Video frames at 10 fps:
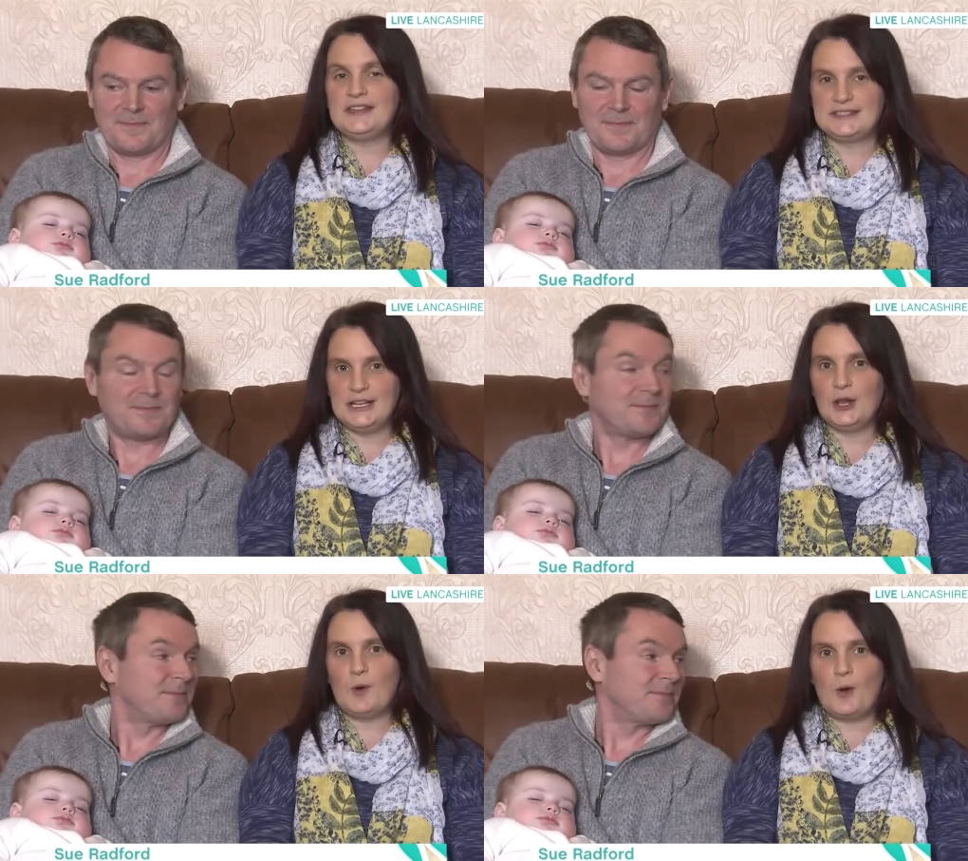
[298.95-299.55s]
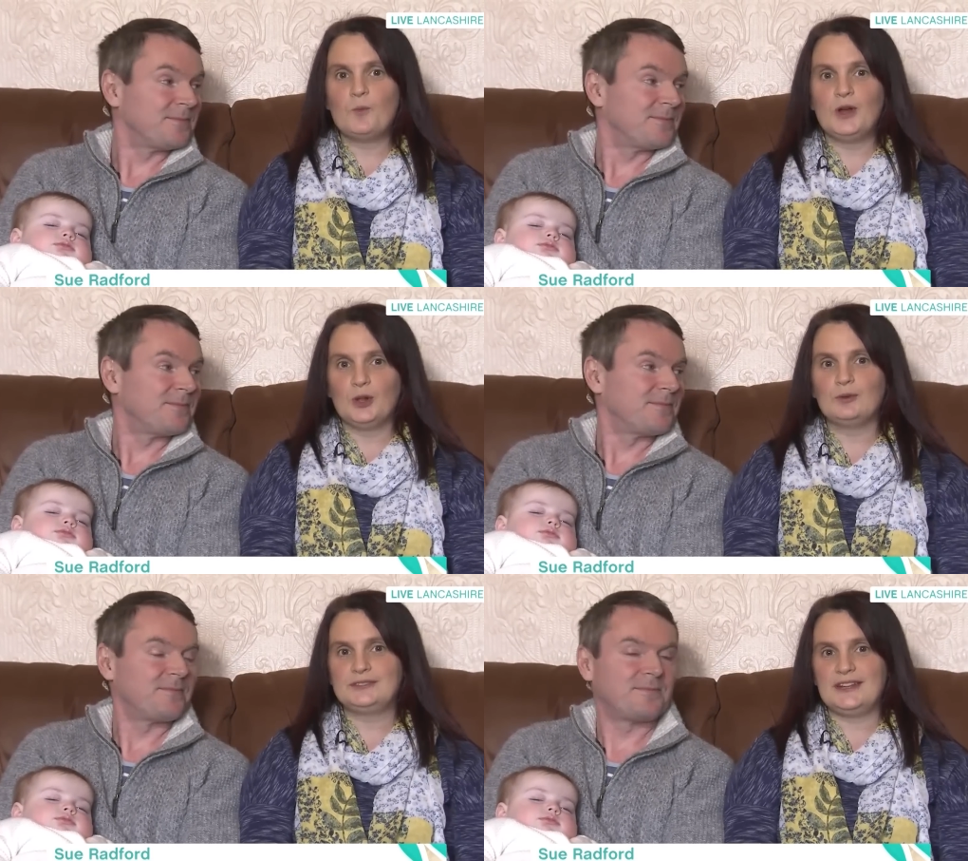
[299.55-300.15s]
Speaker 1: this little one
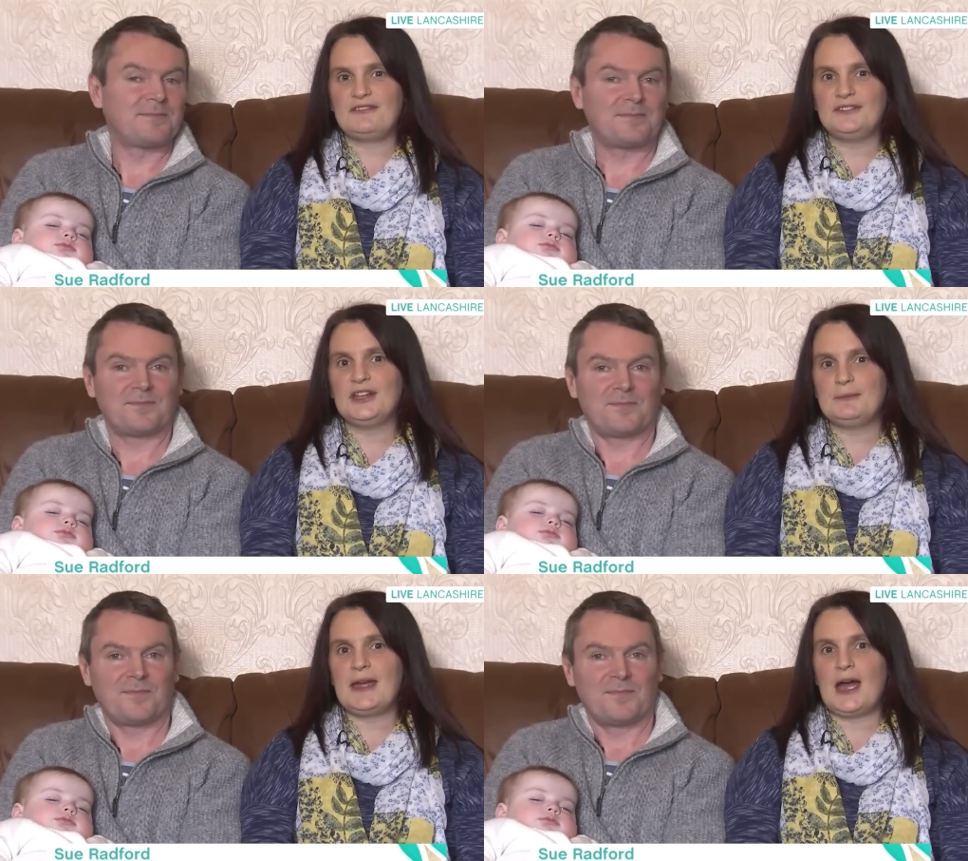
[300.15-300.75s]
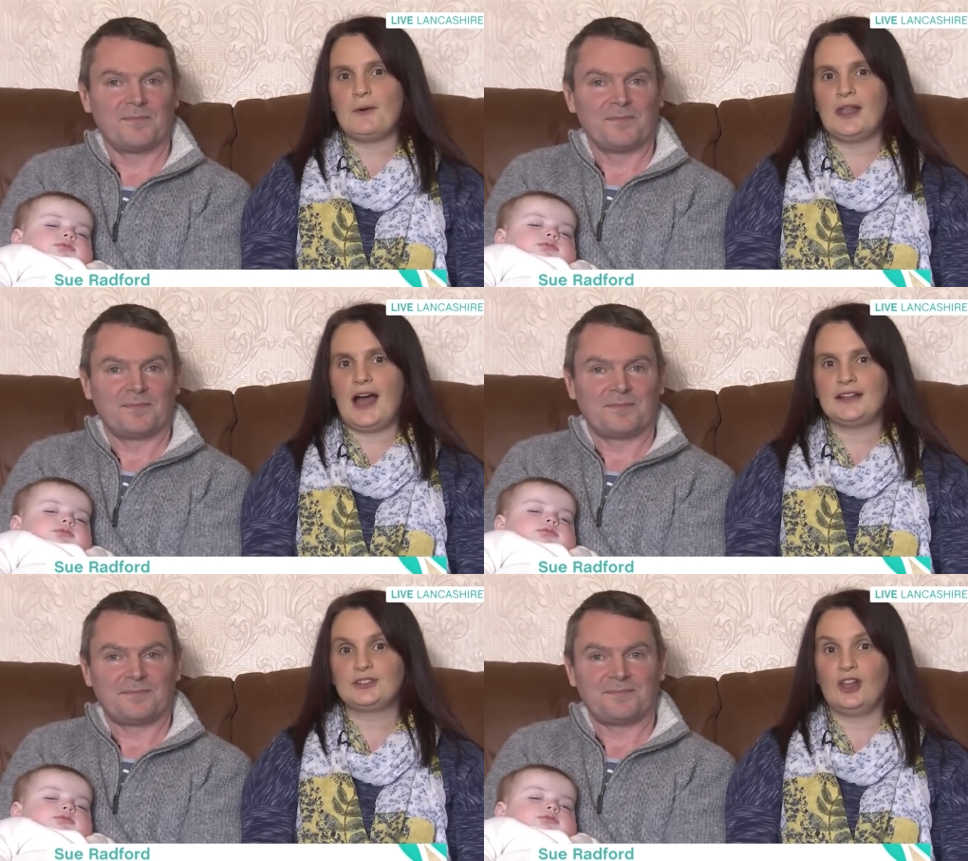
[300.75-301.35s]
will definitely be our
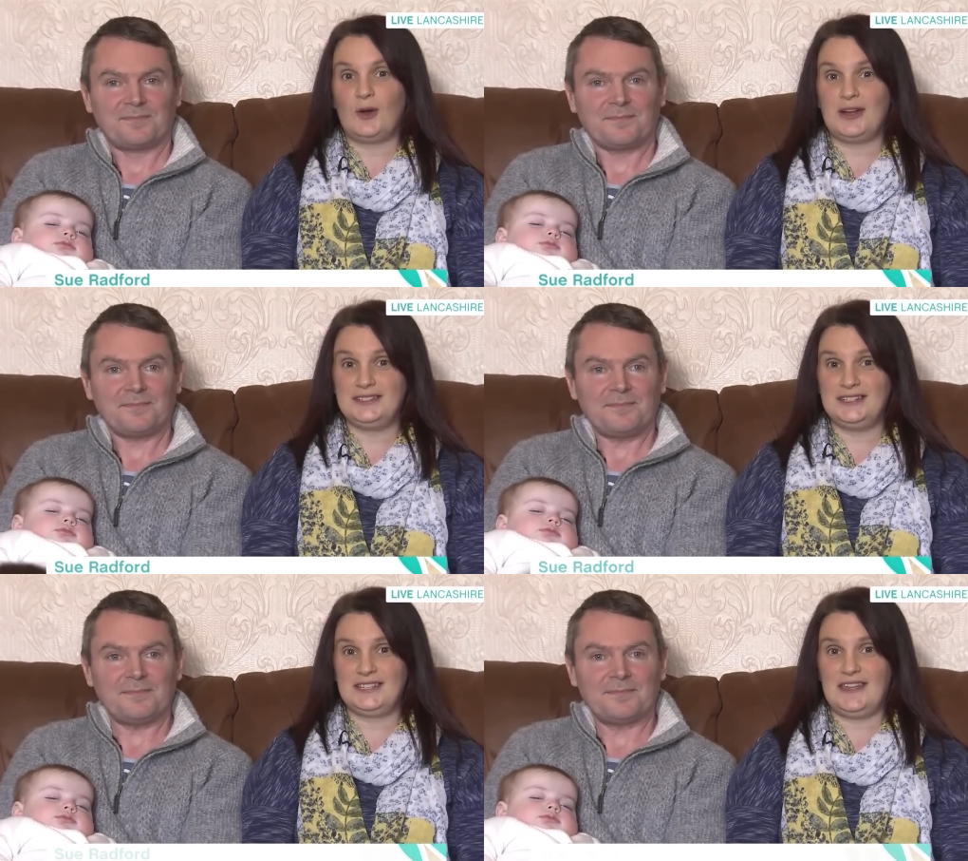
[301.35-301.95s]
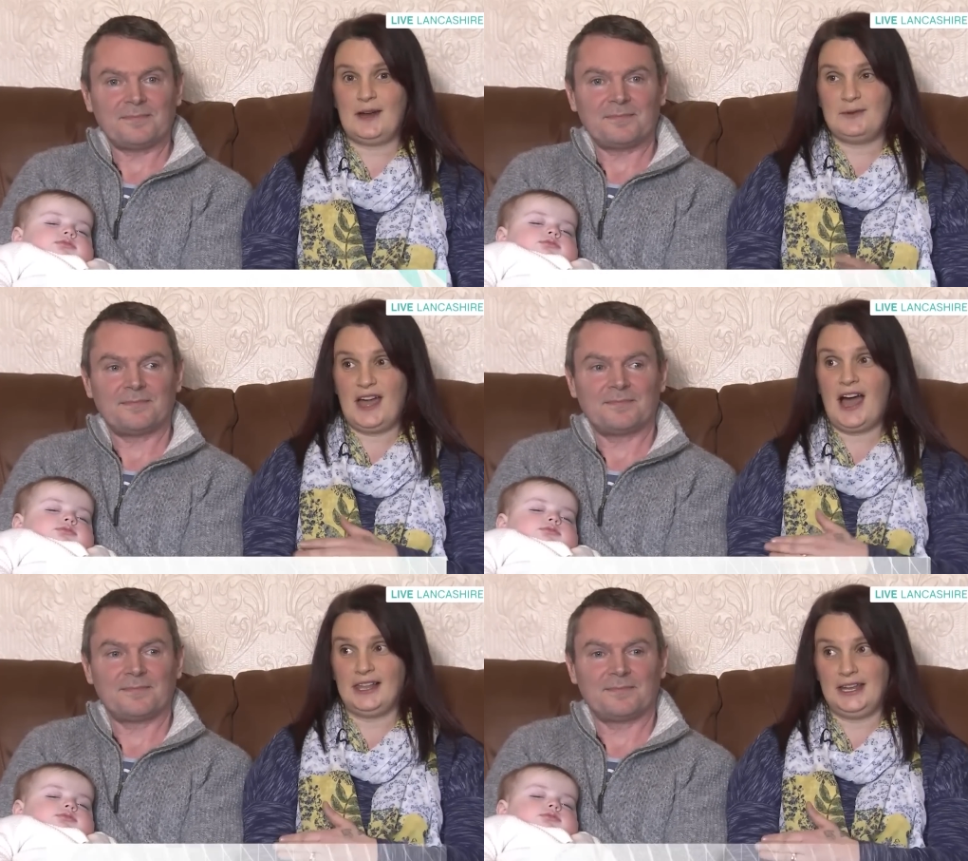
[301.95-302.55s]
last, although I did say that
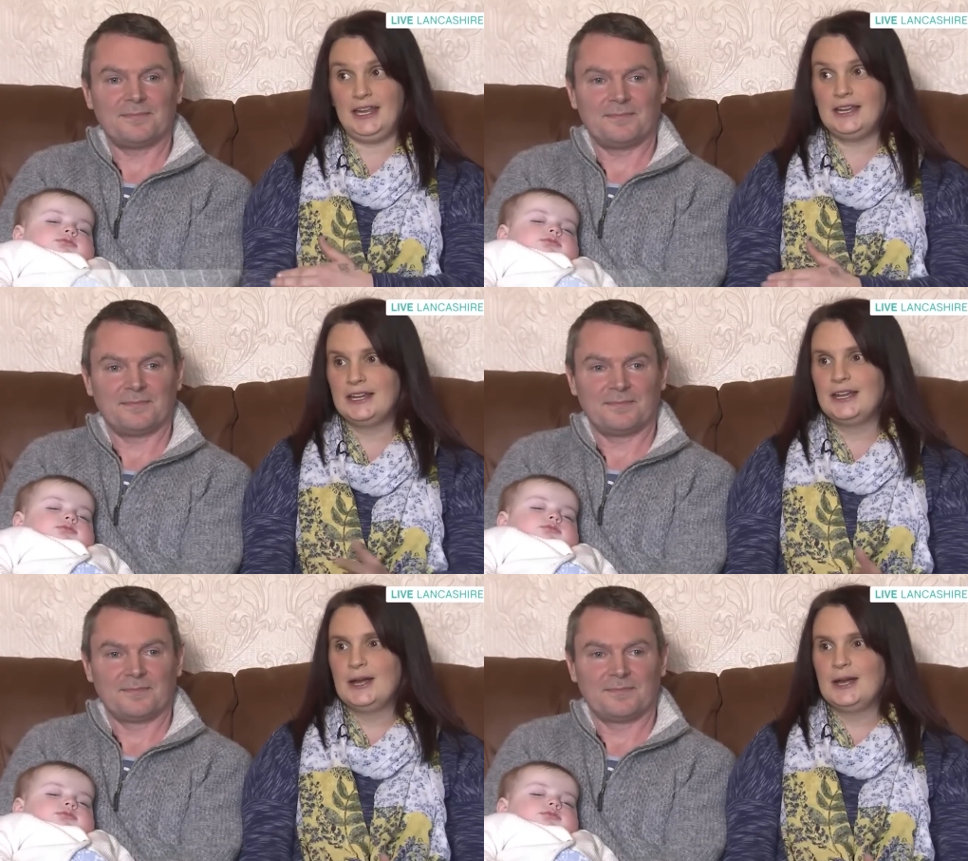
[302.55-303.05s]
with Hallie,